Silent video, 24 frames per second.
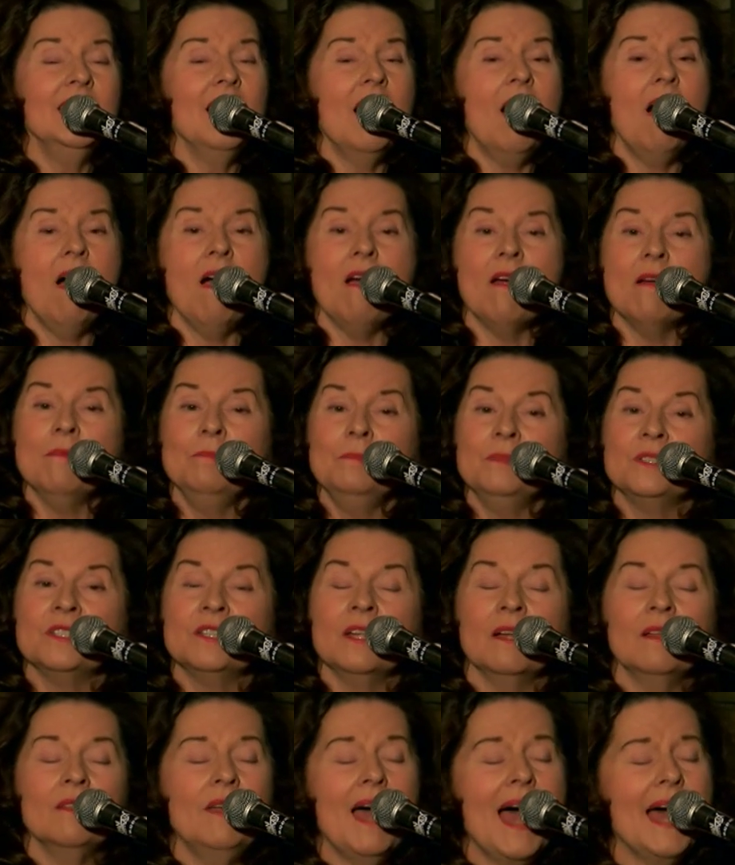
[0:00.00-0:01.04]
arms
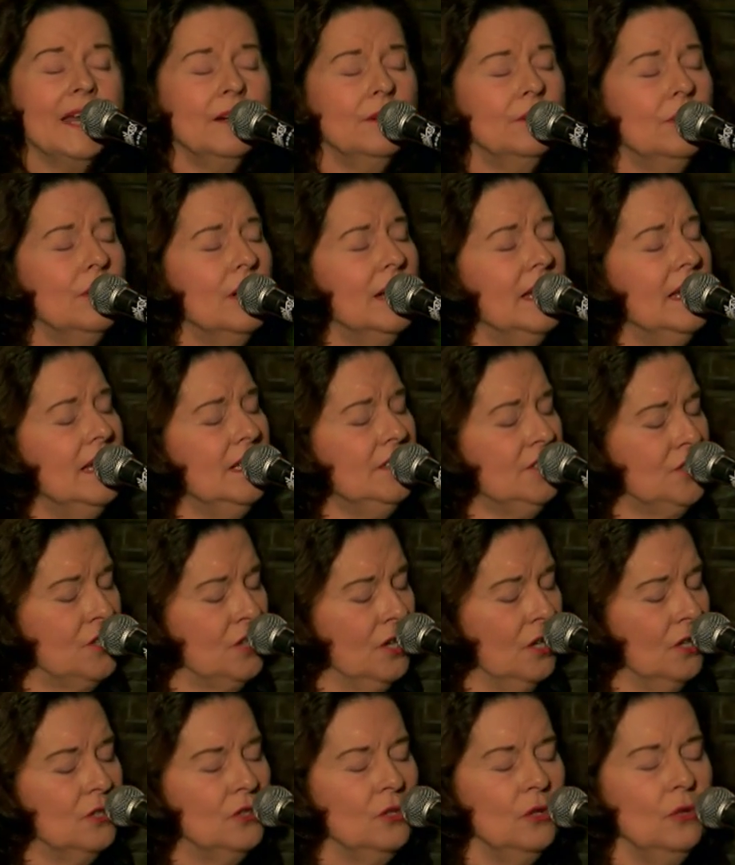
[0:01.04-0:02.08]
that reach
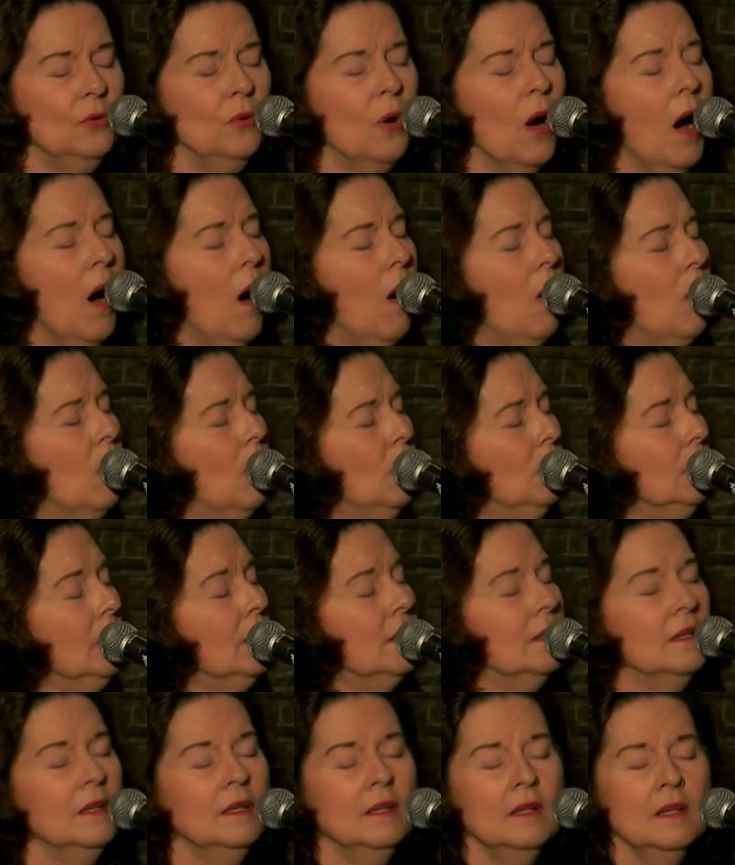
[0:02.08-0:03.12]
to hold
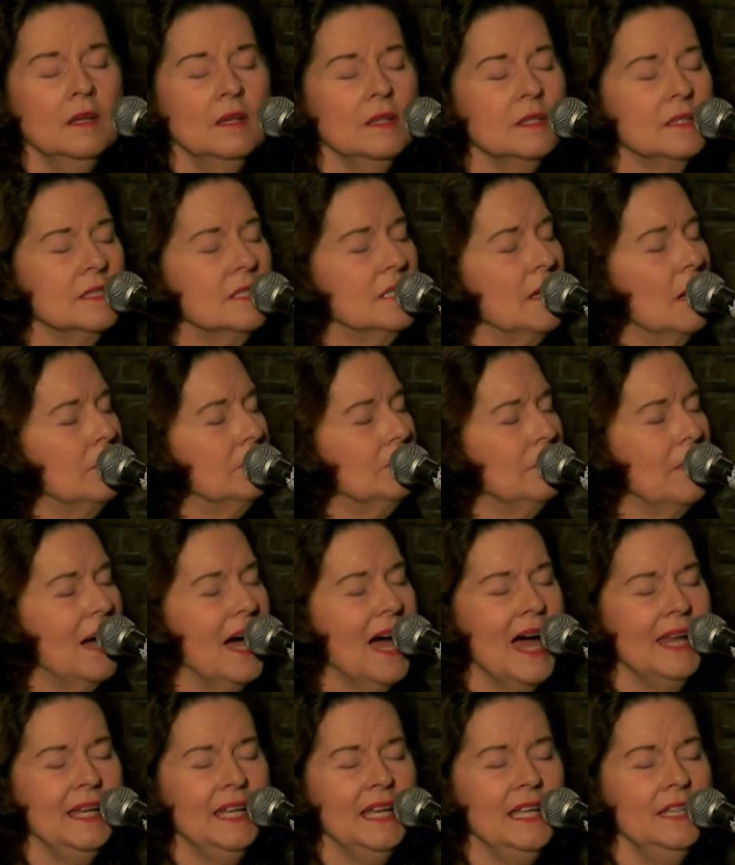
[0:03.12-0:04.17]

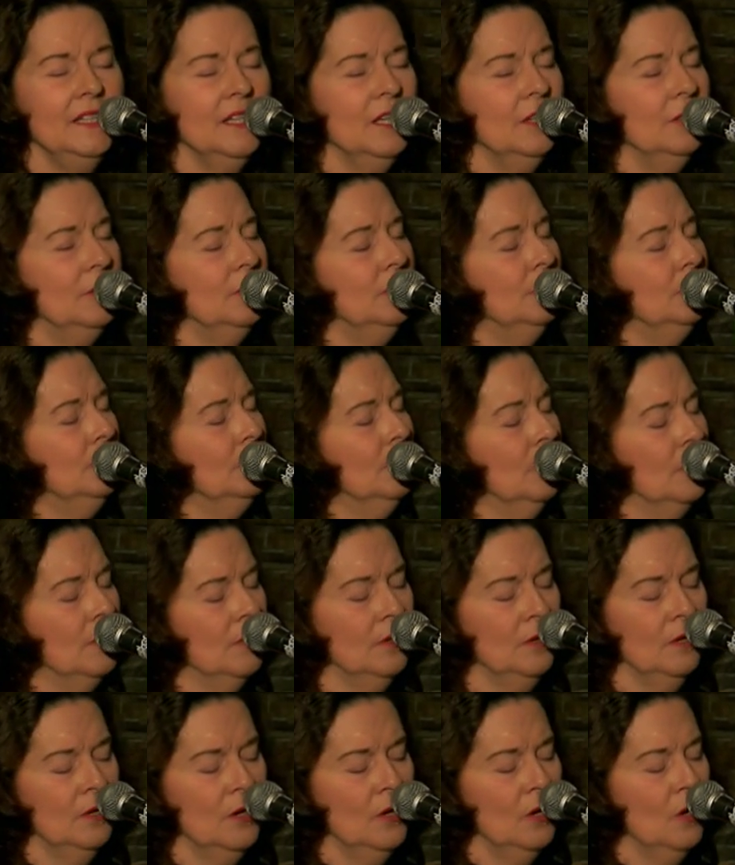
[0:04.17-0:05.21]
somebody
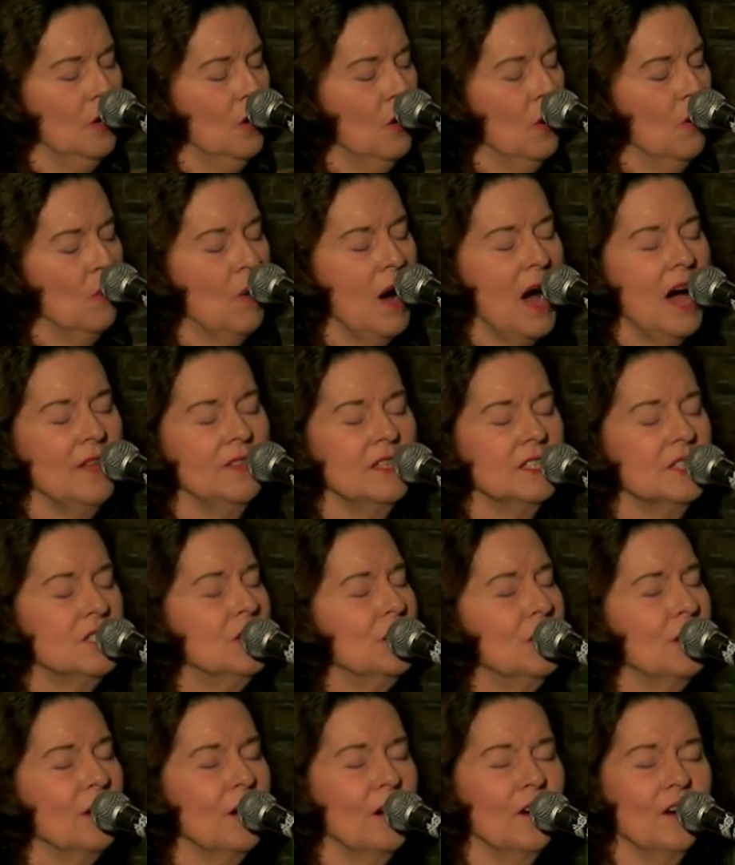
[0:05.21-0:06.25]
new, while this
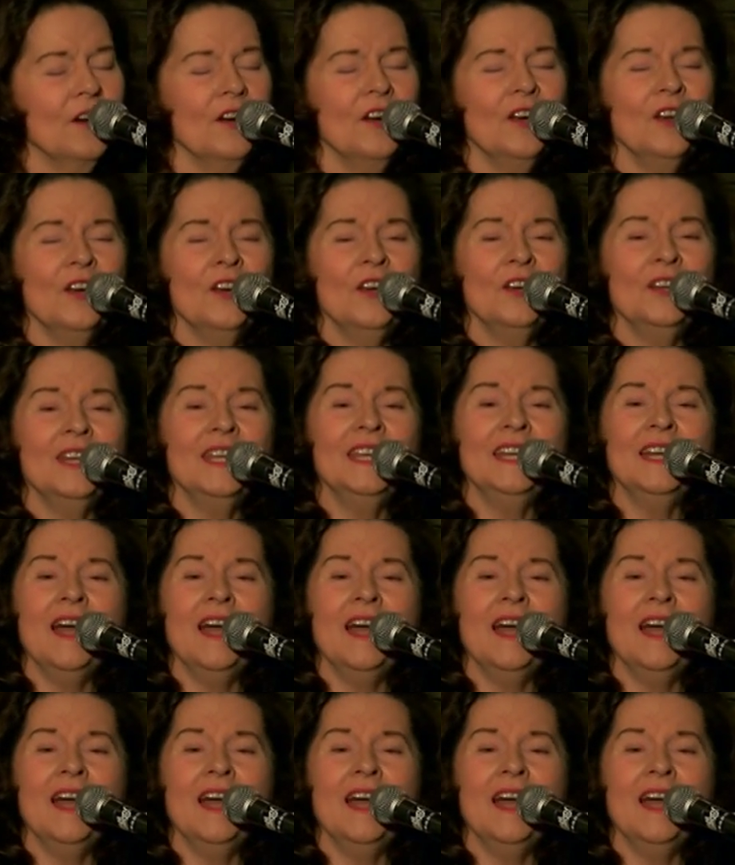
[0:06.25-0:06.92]
yearning